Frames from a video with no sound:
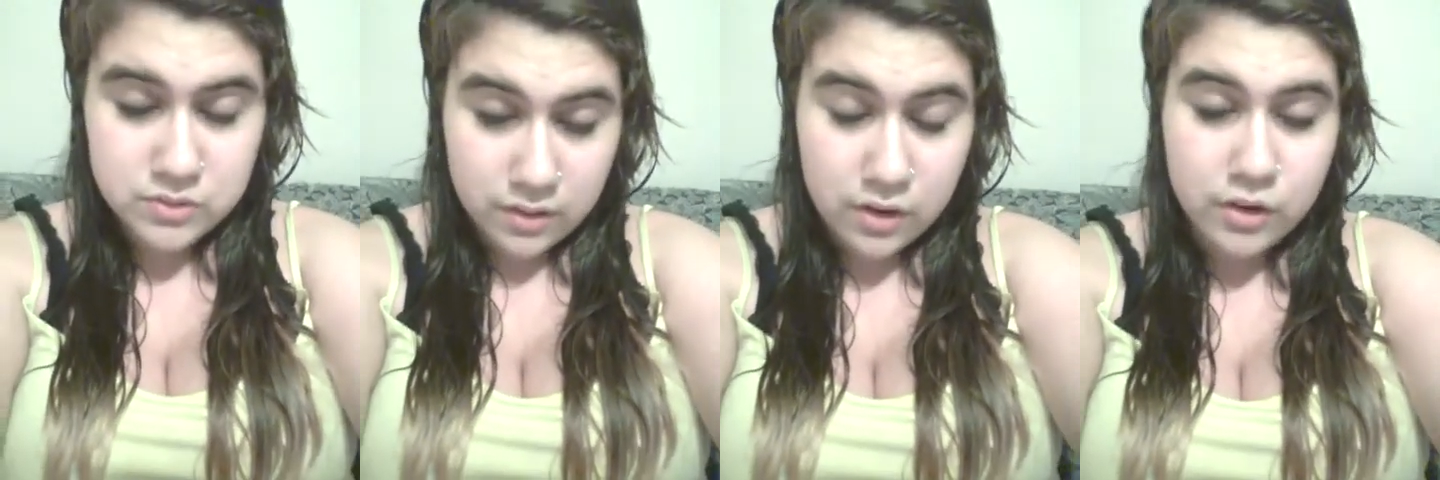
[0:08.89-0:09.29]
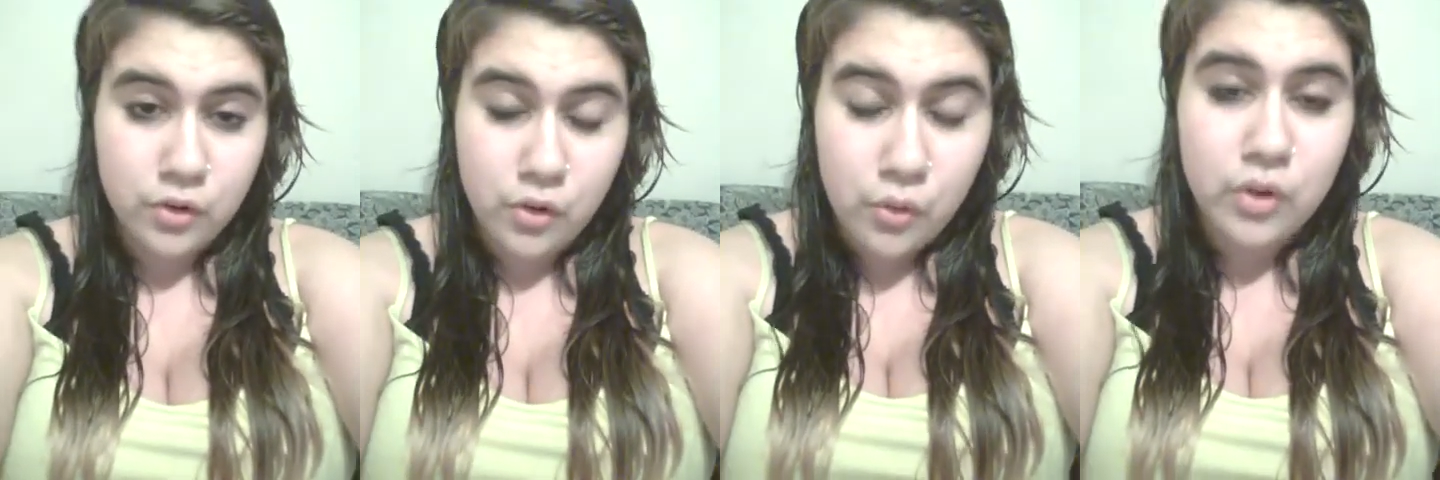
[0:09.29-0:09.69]

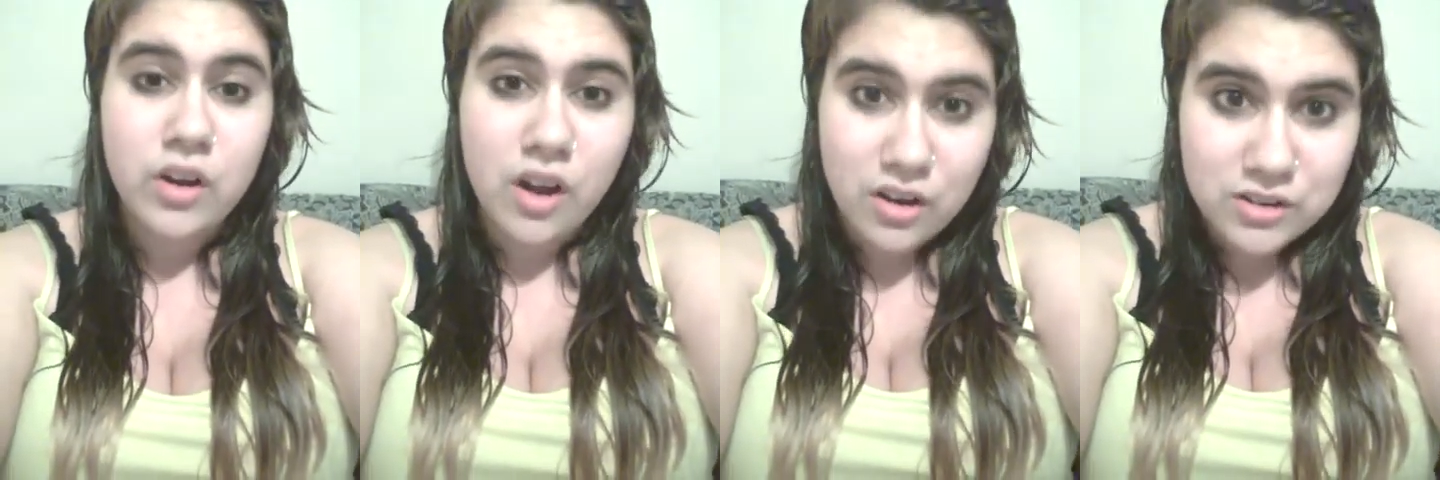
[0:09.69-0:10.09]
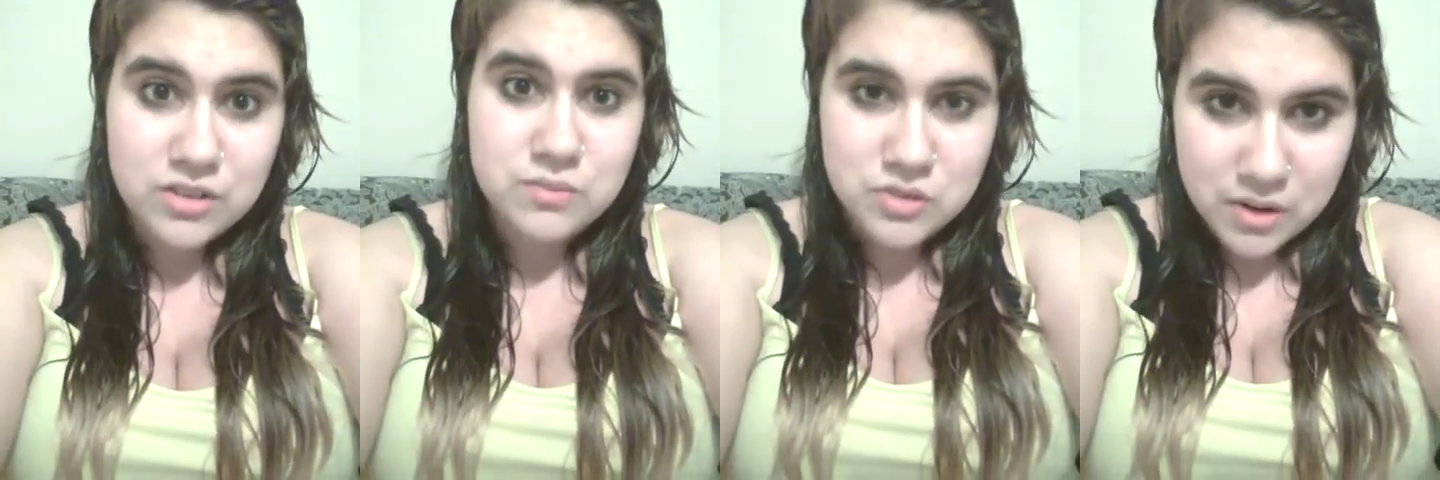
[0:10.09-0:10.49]
or are
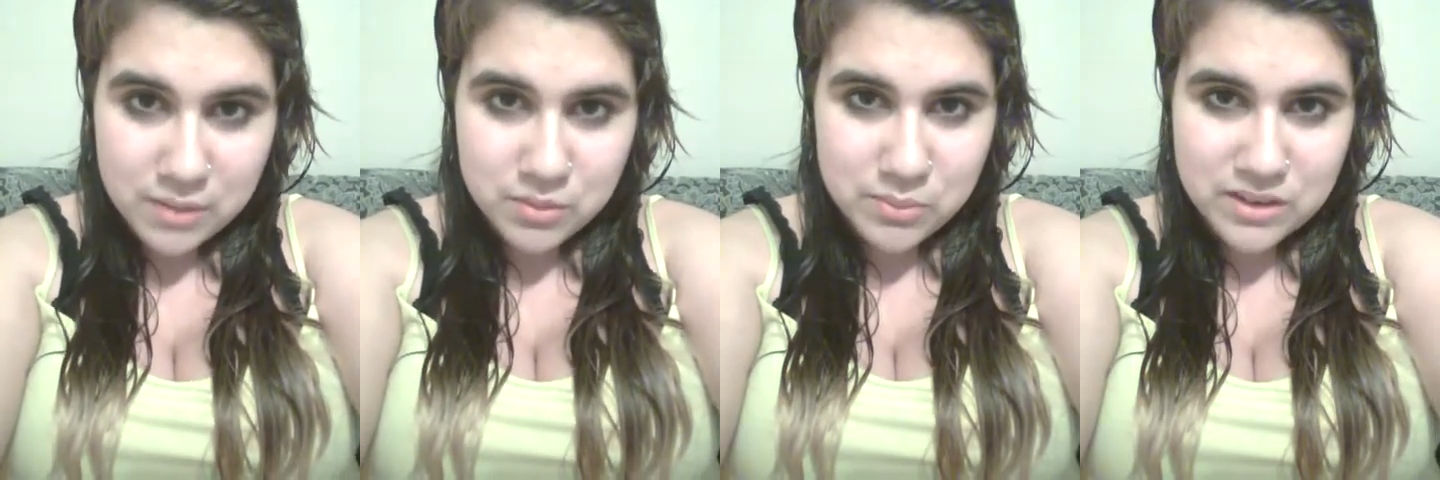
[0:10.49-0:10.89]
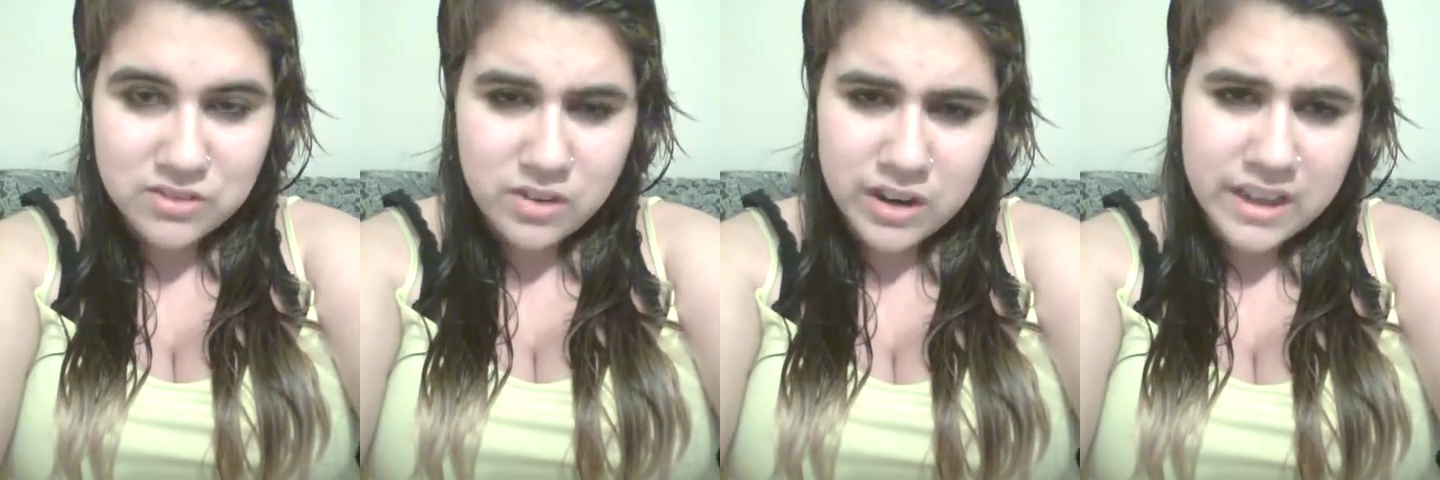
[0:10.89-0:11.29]
subscribed to me,
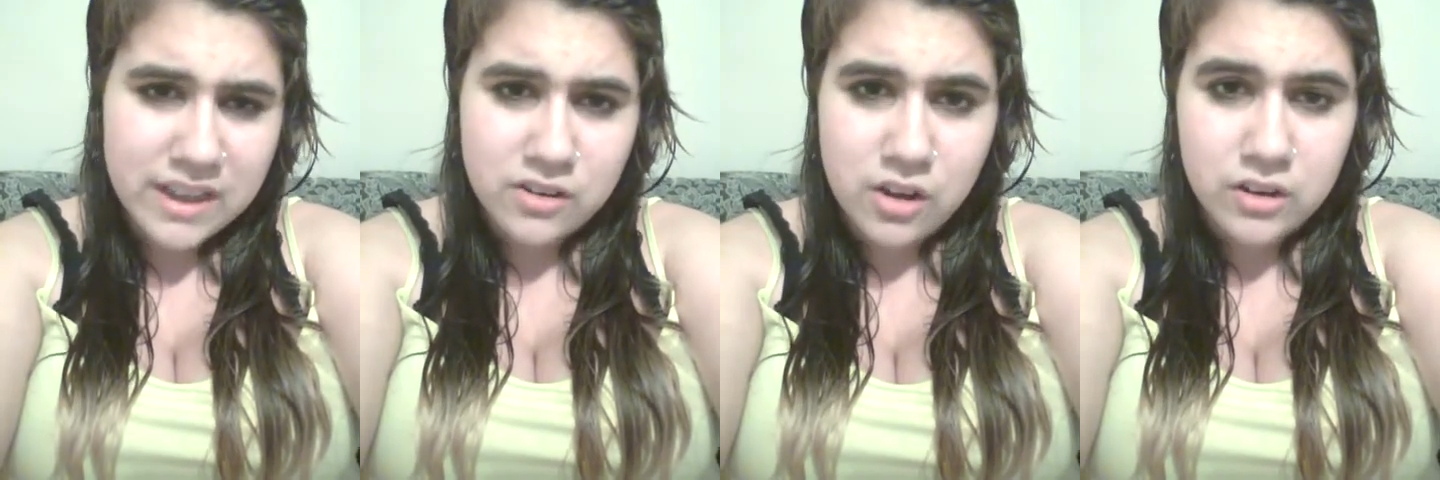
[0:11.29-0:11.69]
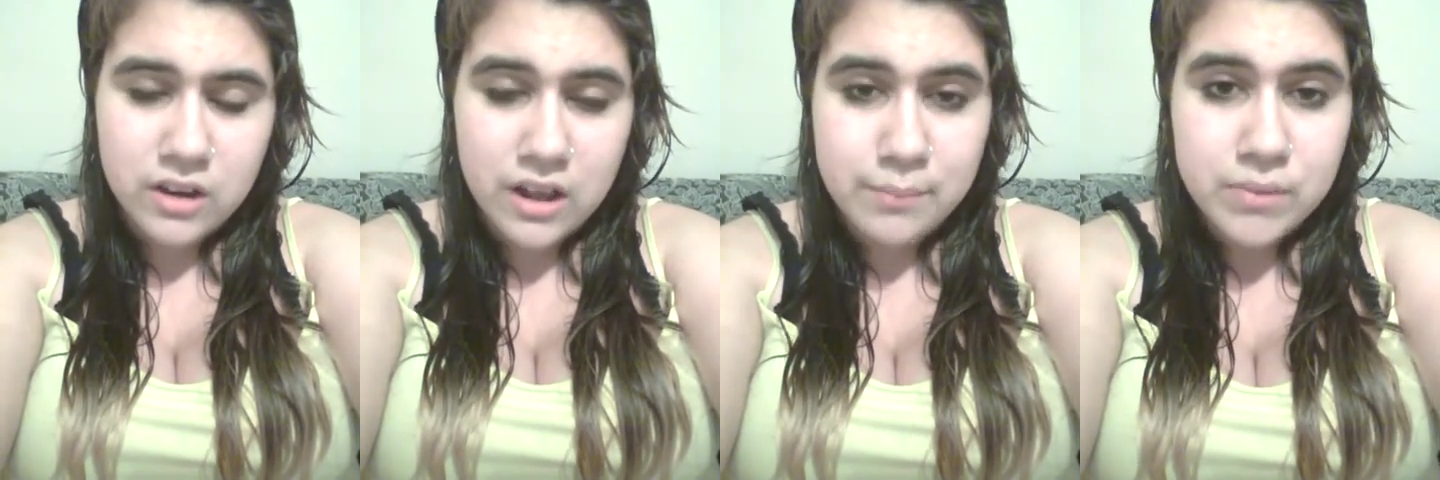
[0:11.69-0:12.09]
sorry I can't talk
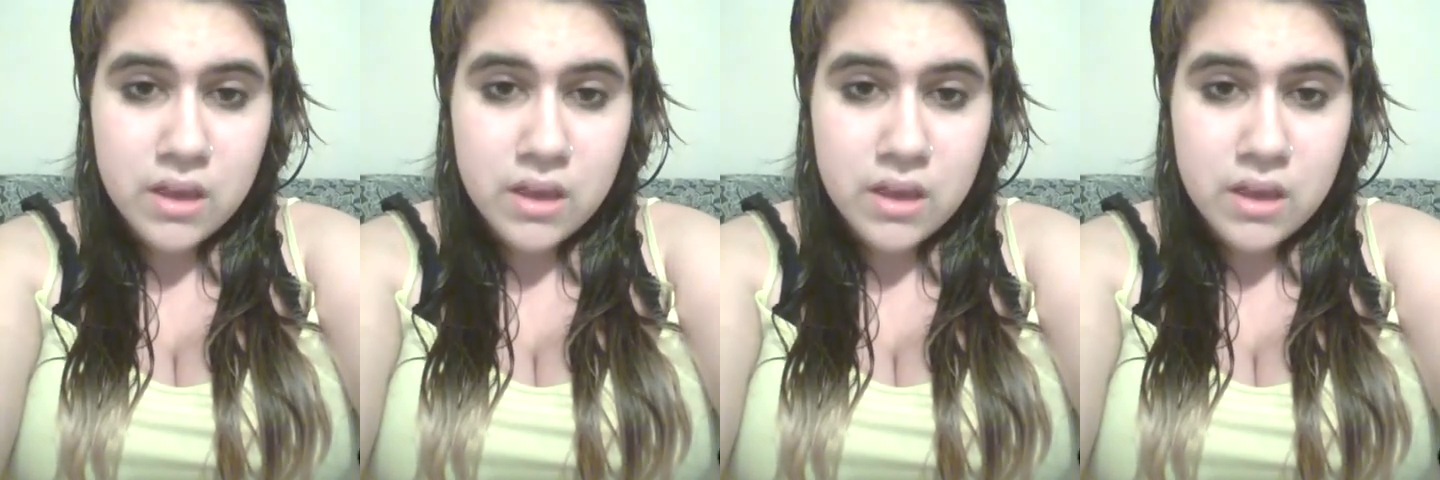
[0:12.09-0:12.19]
today,